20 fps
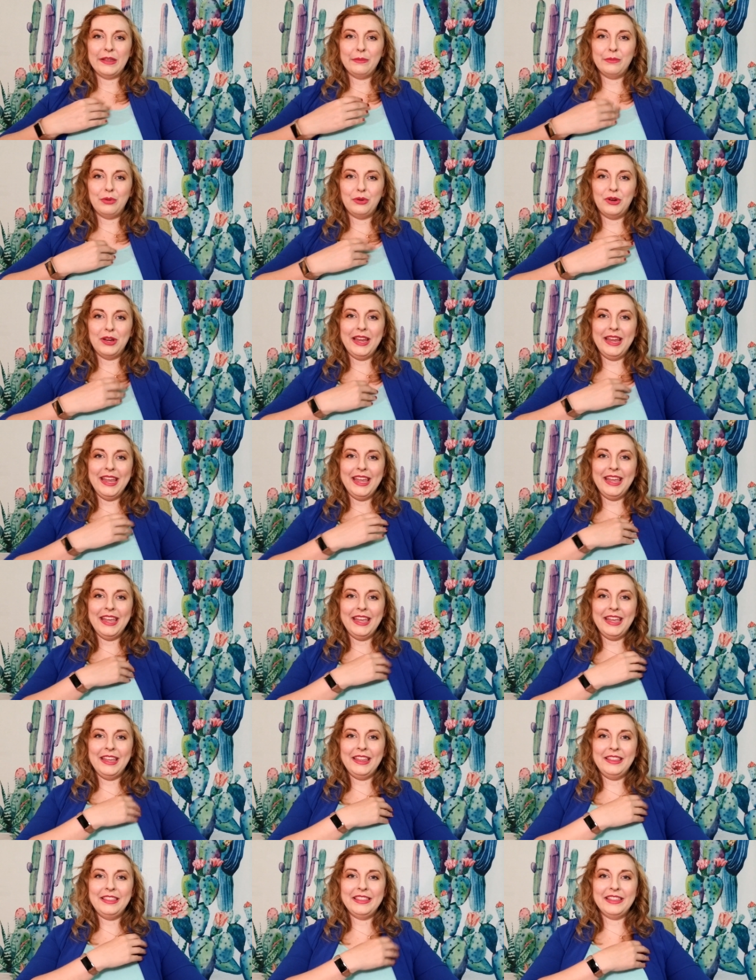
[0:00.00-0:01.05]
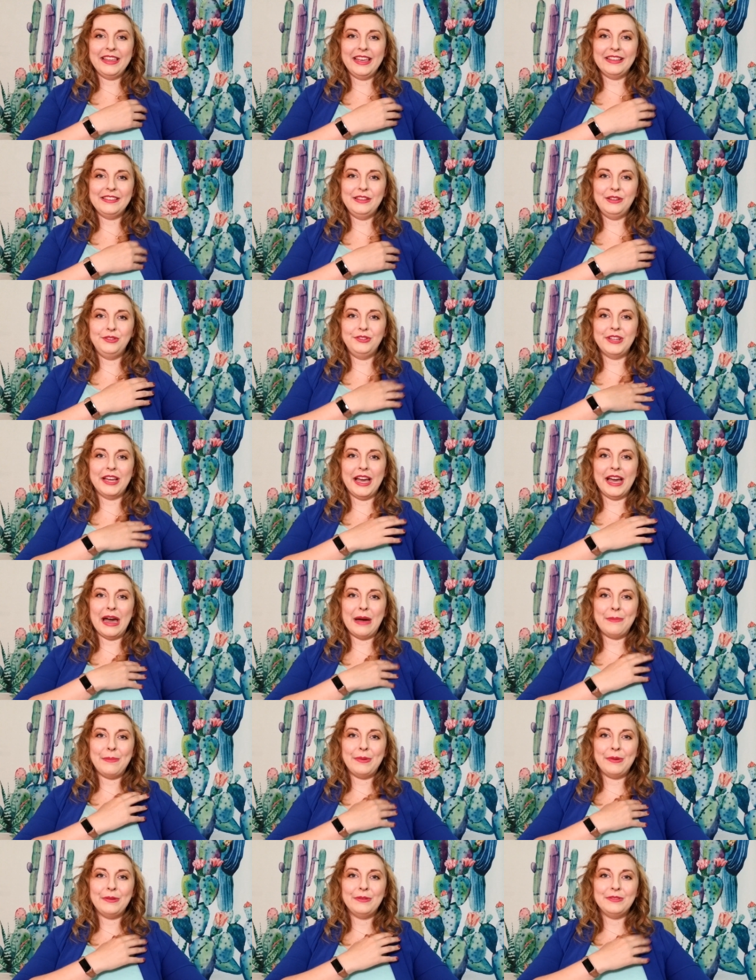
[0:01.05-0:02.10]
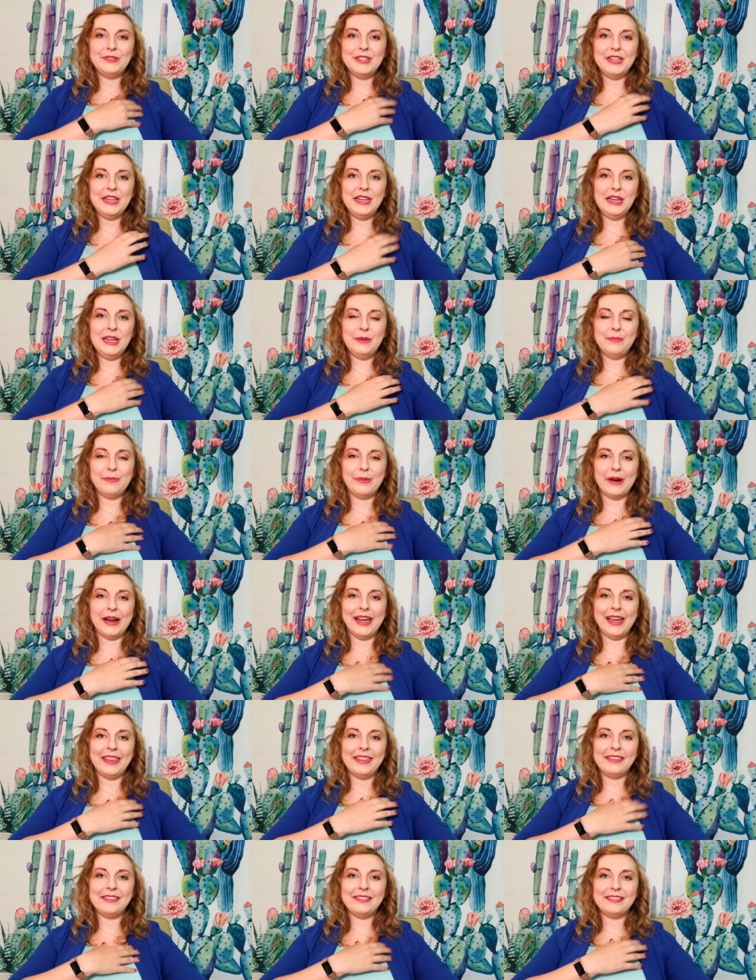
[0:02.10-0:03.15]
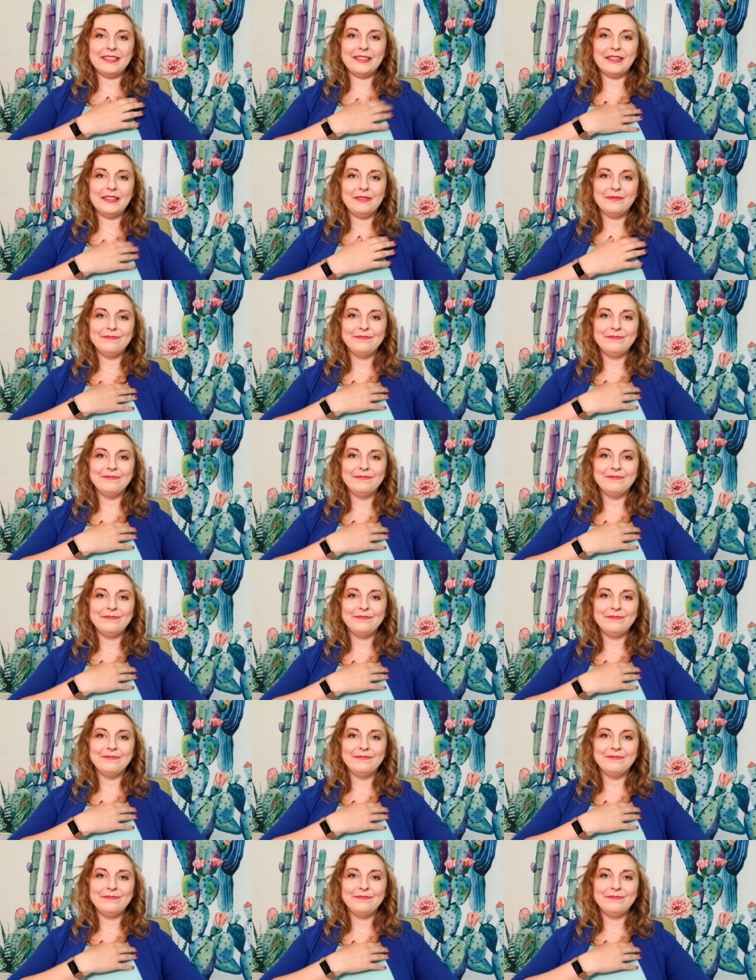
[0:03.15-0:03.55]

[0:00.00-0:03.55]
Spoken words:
Breathe as you tap. Deep breaths.